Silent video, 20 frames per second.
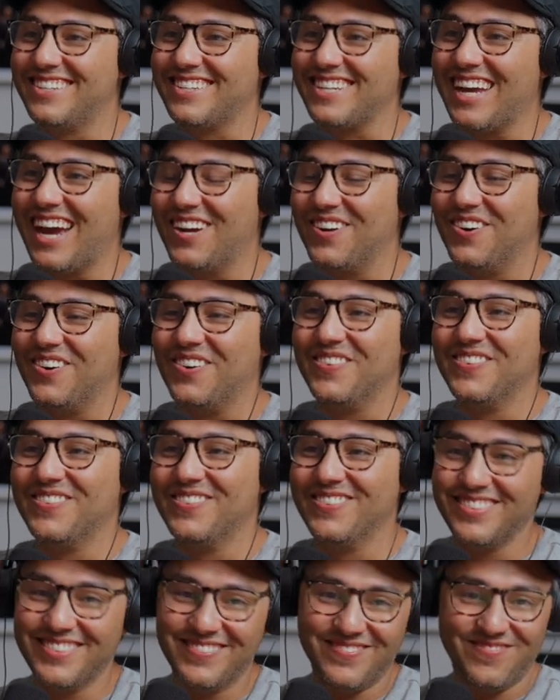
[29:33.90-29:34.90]

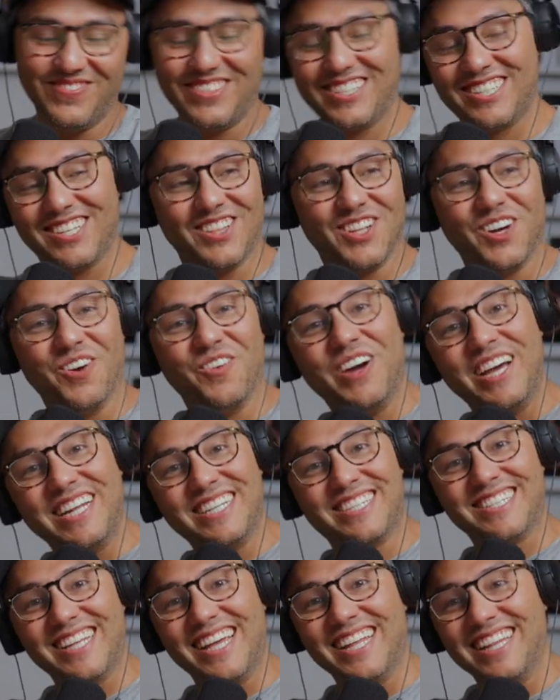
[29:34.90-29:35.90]
shadow
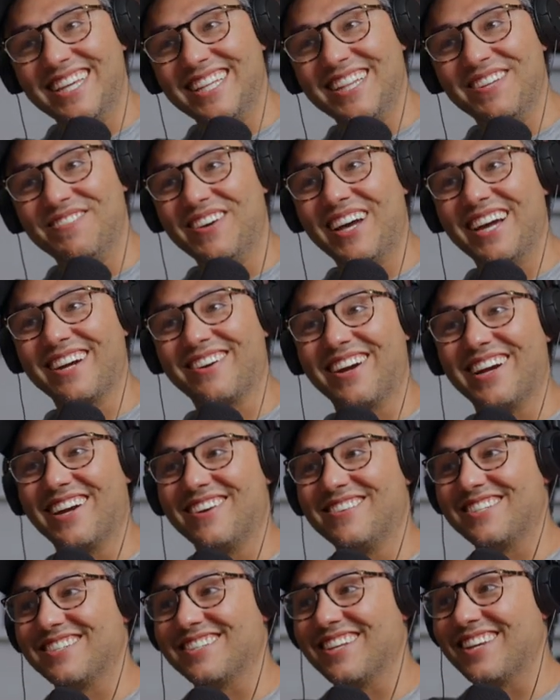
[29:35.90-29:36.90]
silhouette standing in the background.
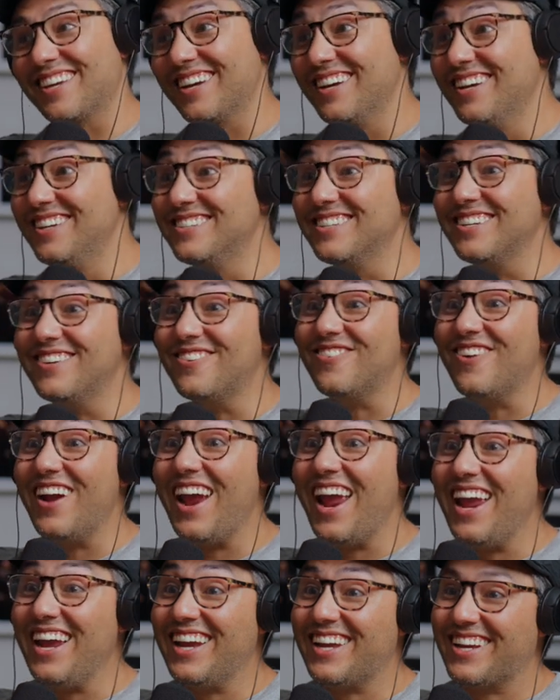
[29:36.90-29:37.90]
I was just like, is it
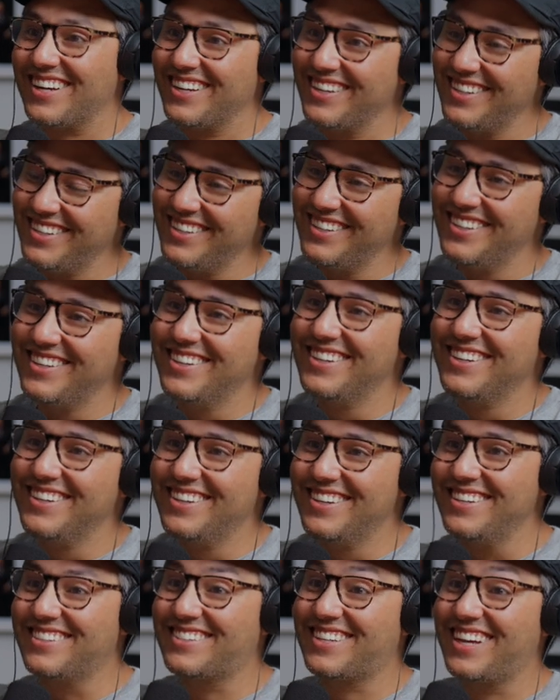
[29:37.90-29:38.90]
Rake?
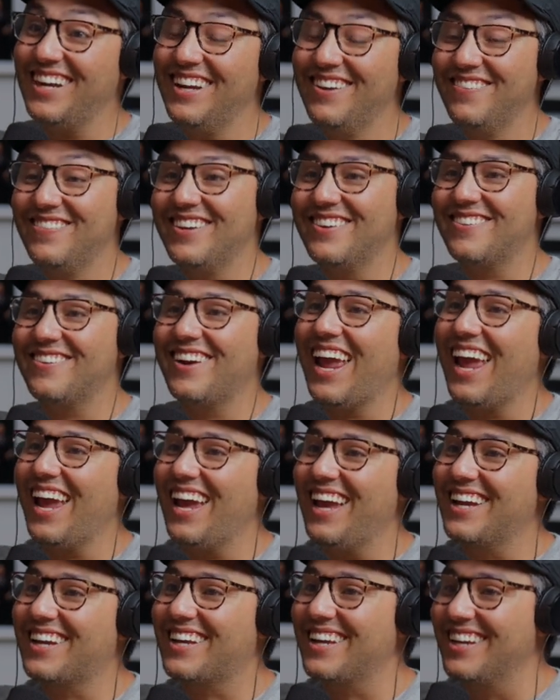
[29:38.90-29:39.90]
It's gonna be Rake.
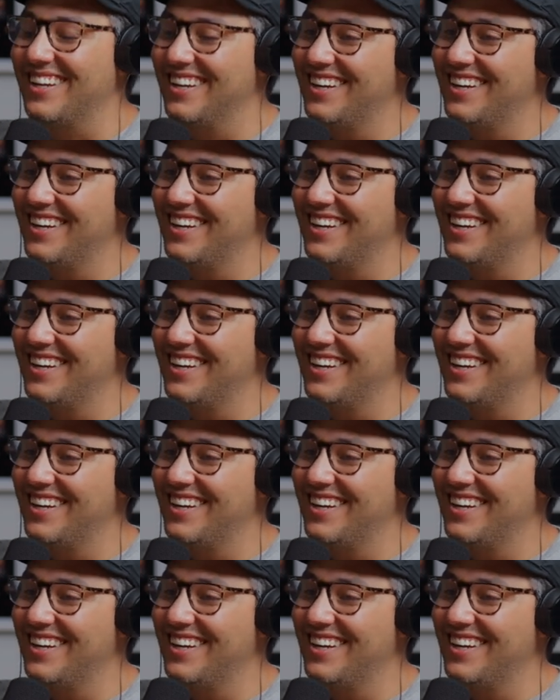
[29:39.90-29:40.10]
It's gonna